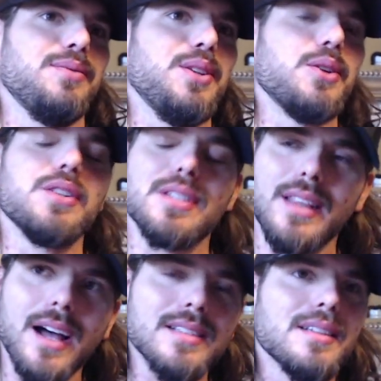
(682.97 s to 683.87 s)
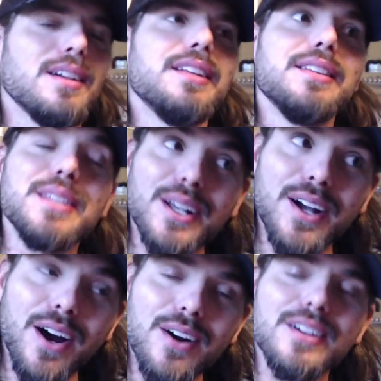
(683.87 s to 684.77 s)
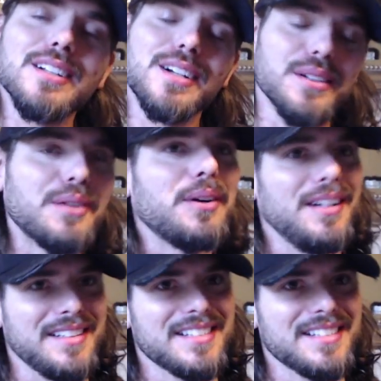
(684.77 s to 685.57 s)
You're just lost. The car clearly runs.